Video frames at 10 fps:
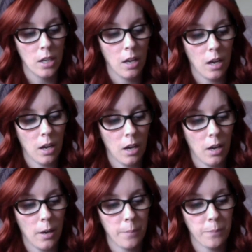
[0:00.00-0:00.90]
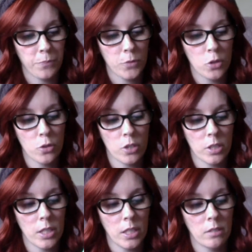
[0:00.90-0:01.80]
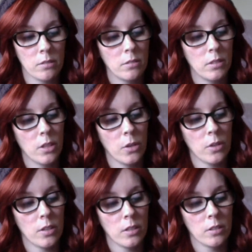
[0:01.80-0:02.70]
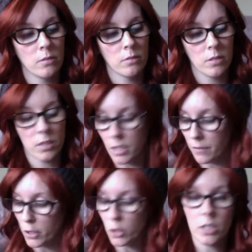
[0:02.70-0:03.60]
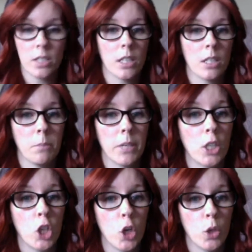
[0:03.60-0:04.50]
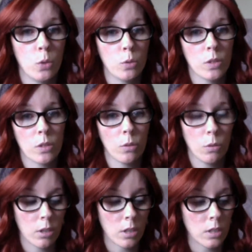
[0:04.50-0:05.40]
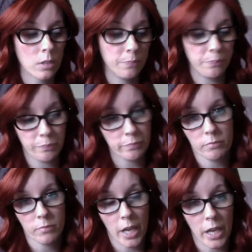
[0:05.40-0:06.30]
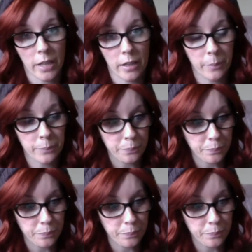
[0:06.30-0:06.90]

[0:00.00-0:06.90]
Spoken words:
It's usually, you know, the stuff that you can stick into pillows or anything.